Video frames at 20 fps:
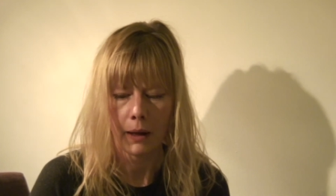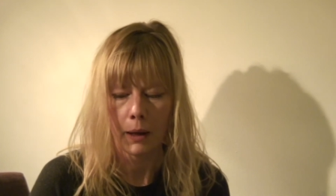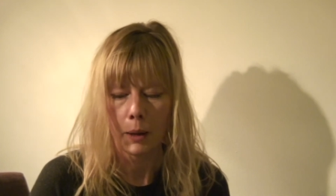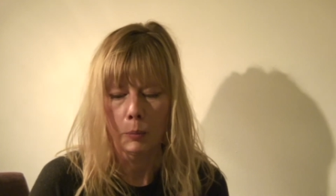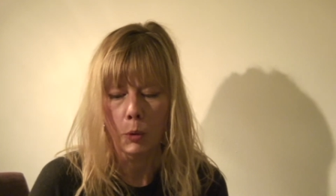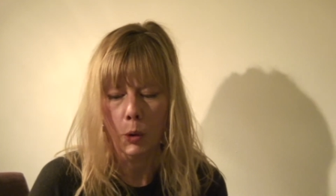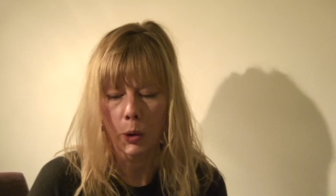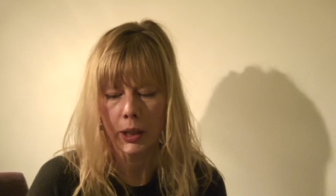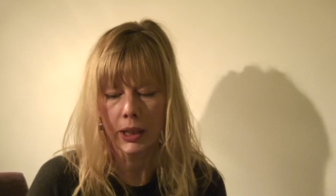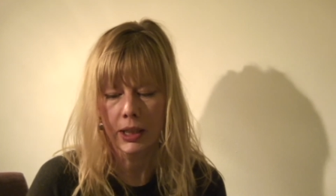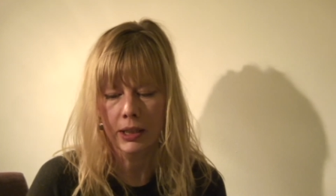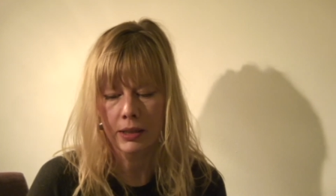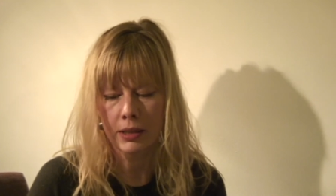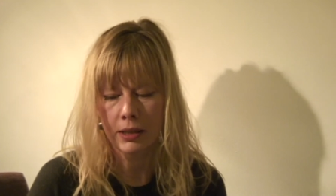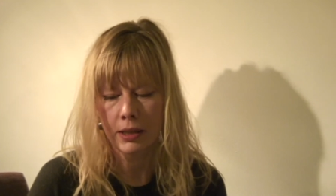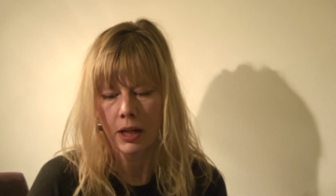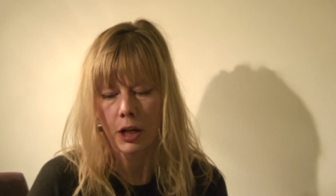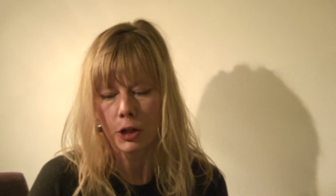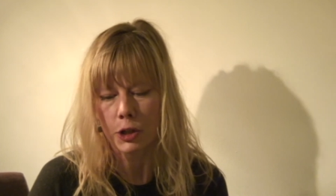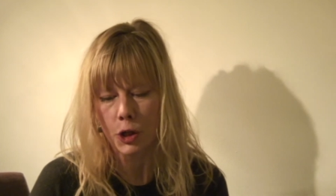
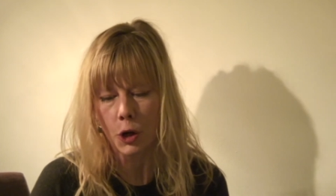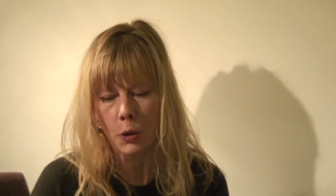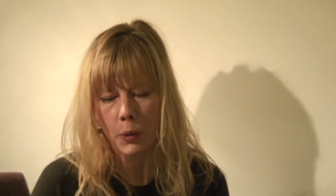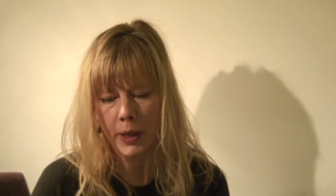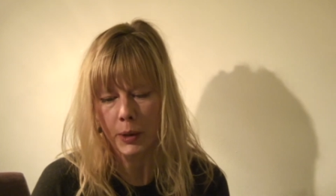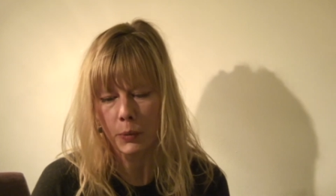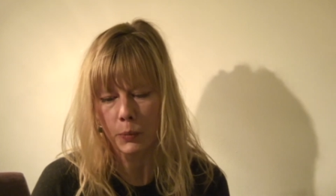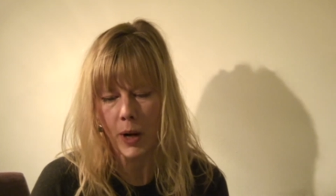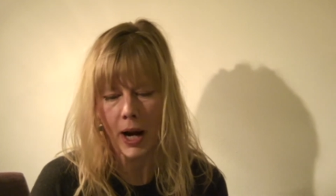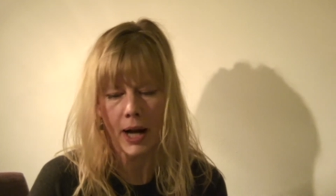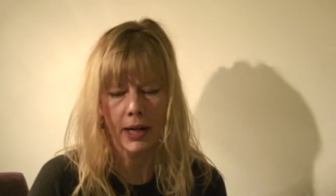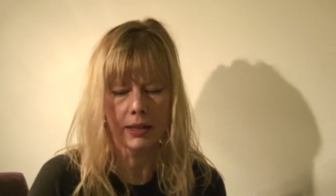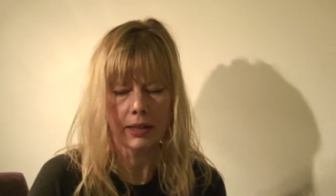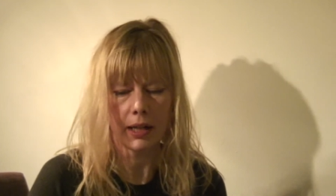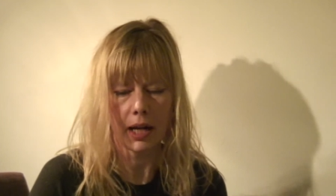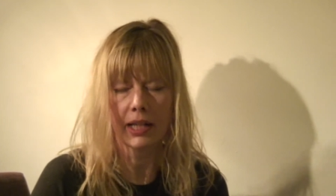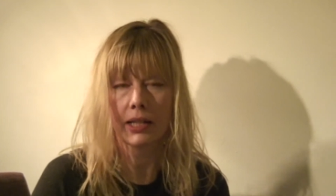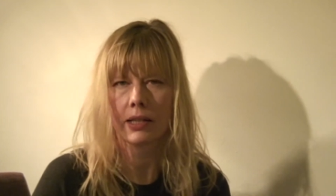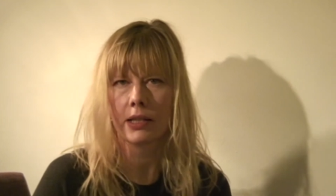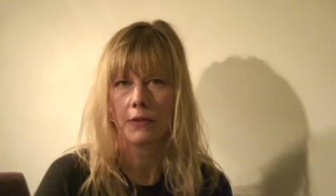Mornings, towing racked
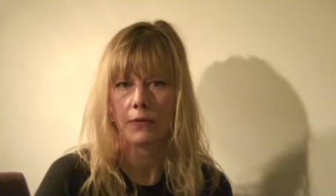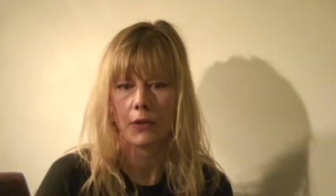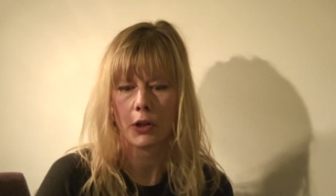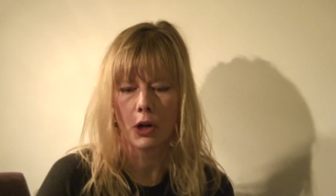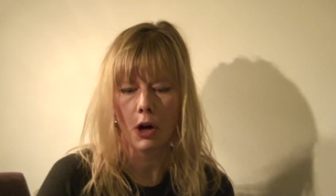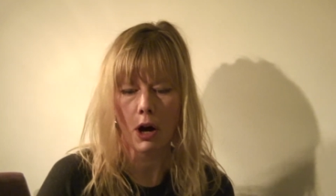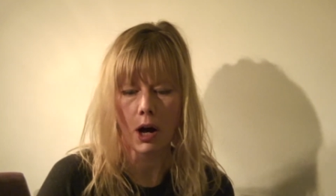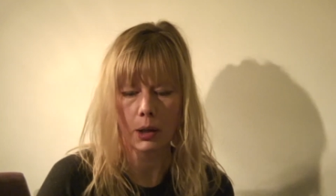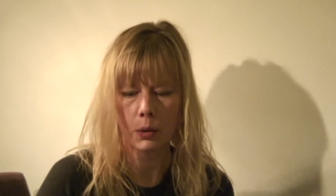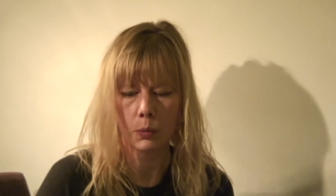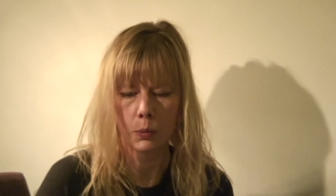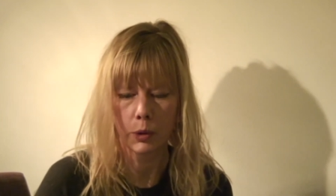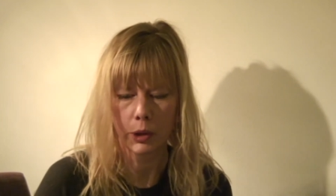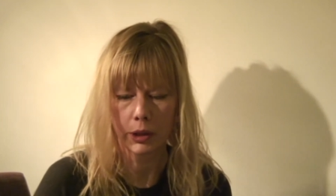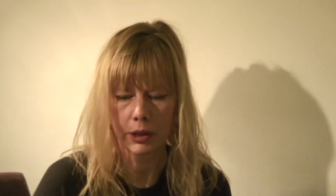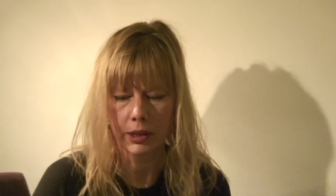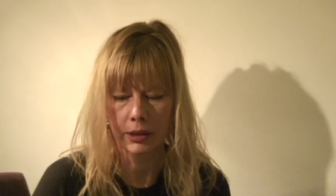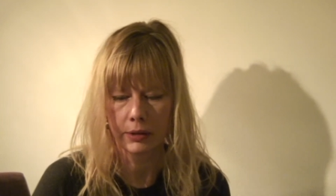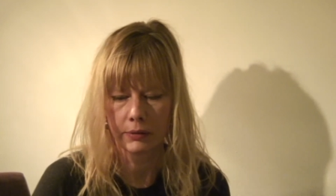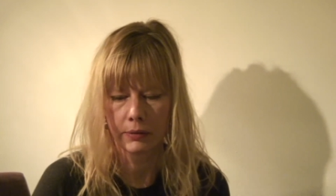heights of the
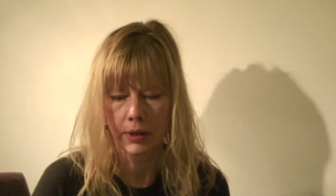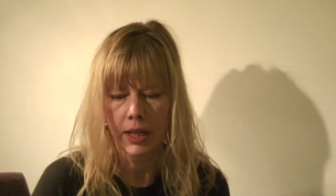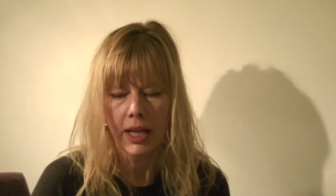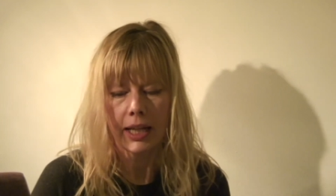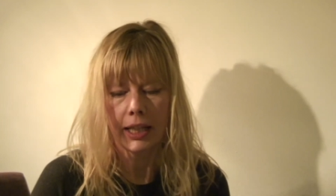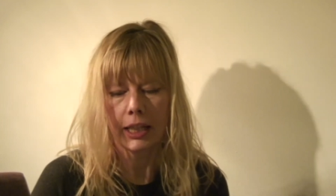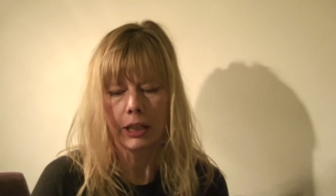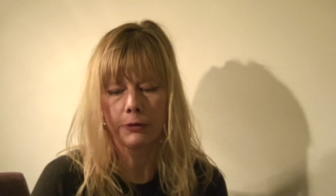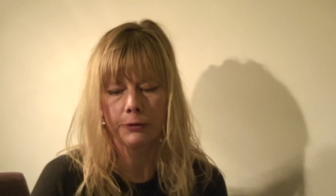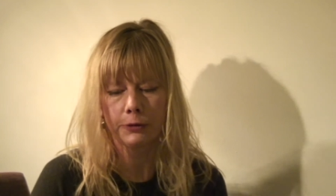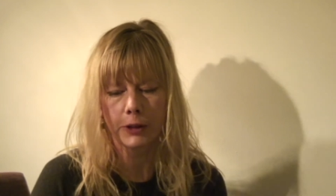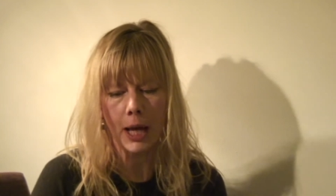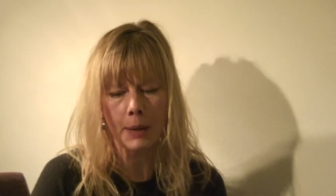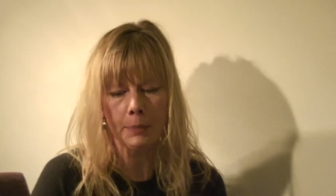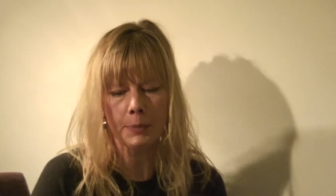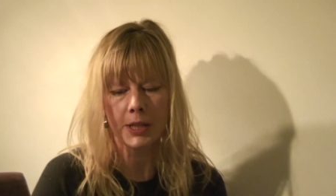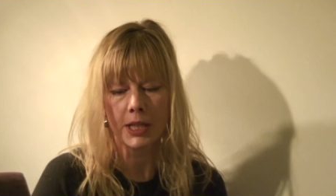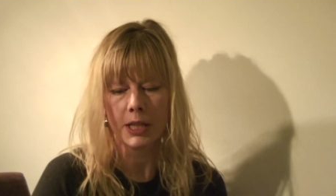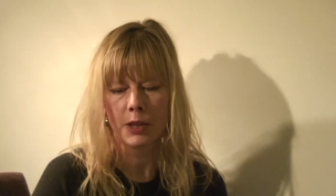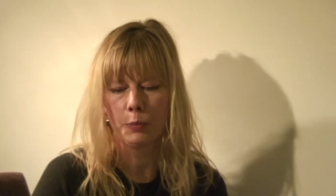cottonwood, he
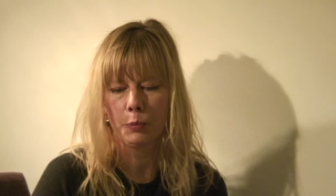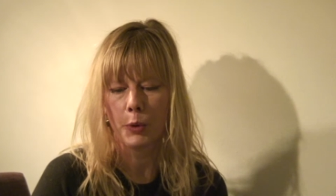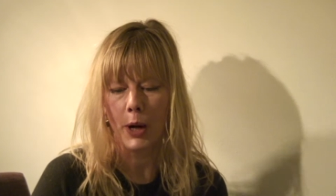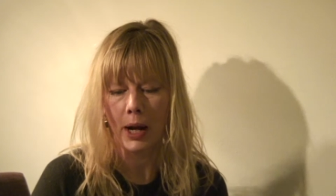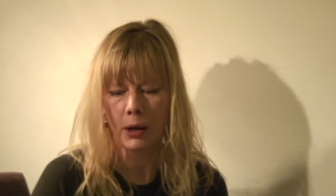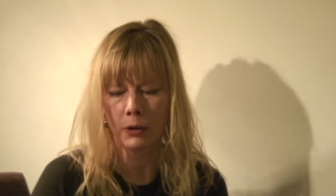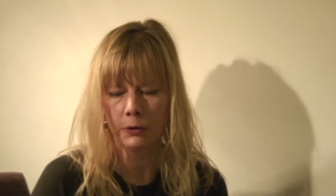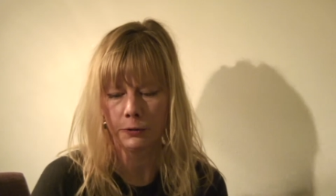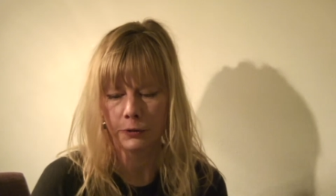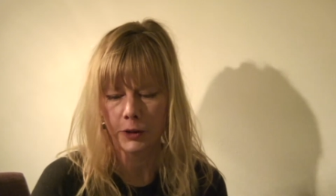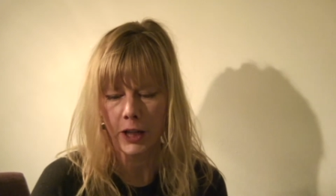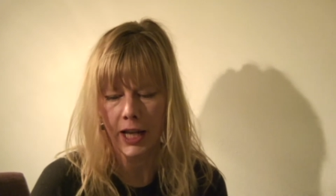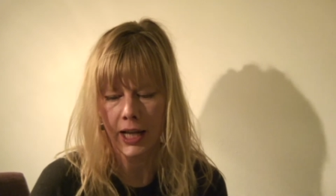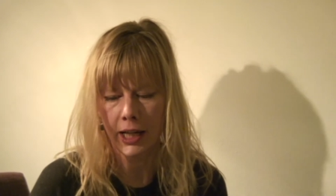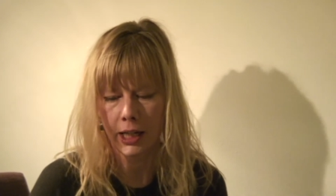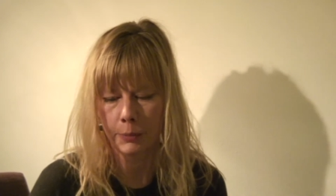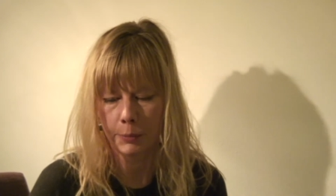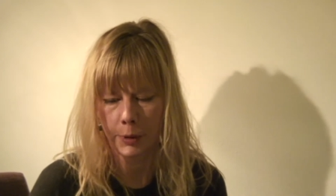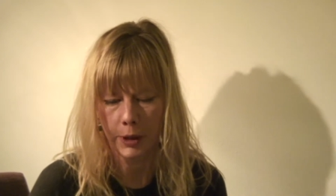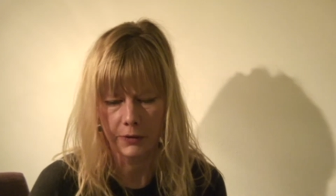flaps his brown
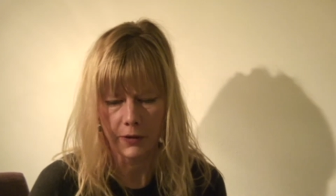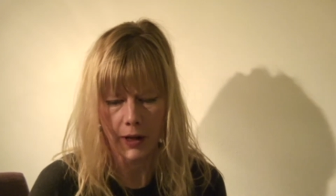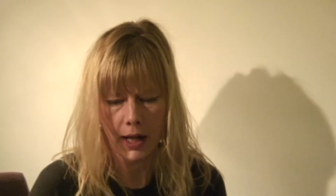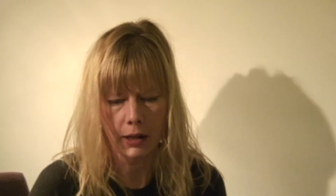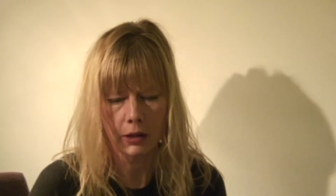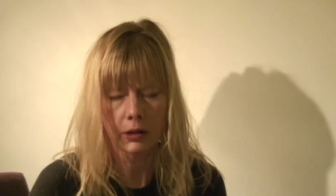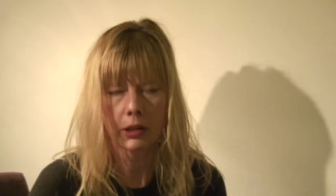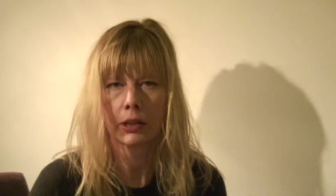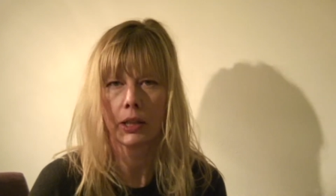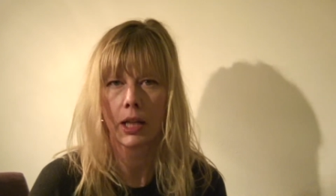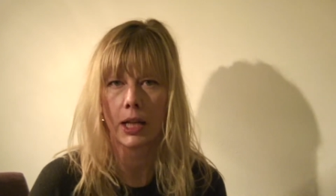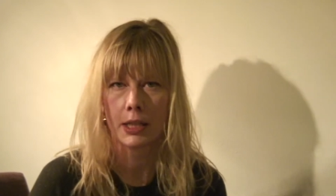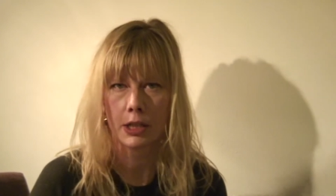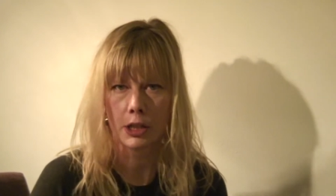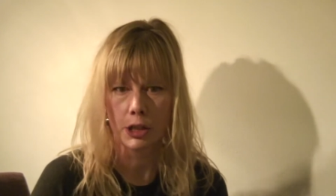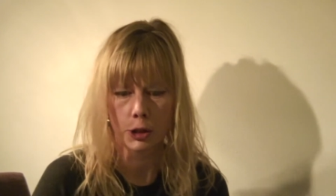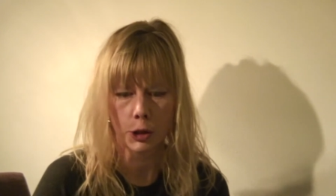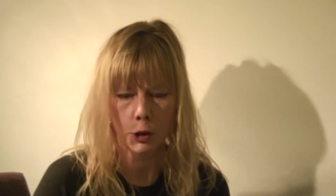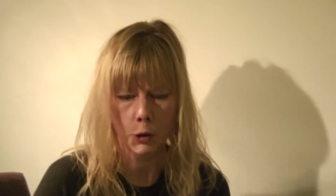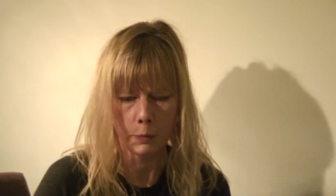flag above alkaline
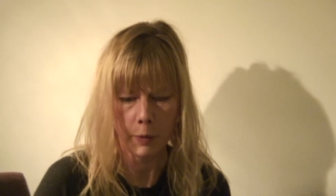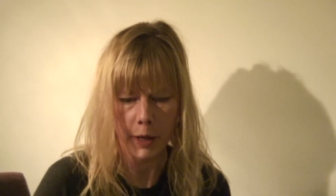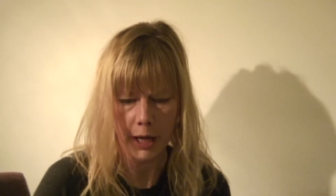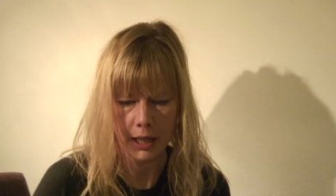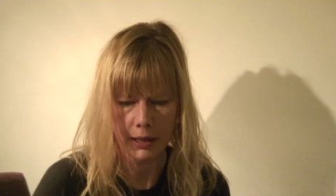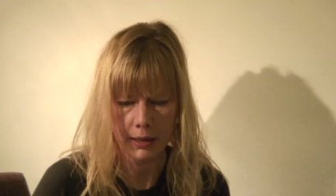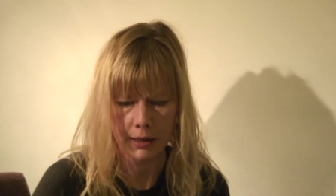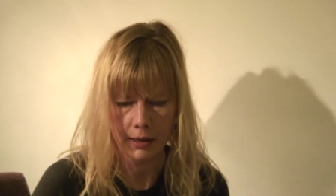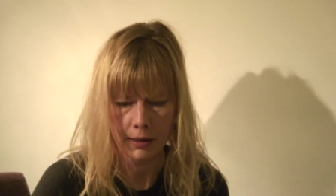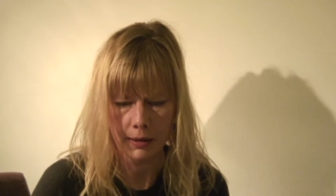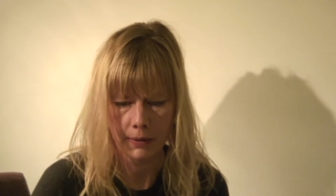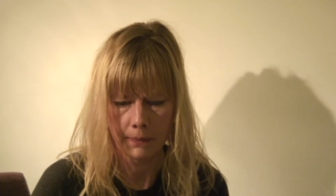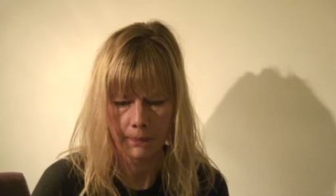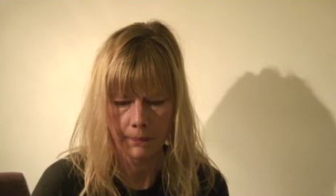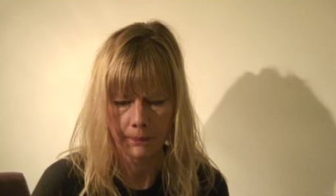slough beds,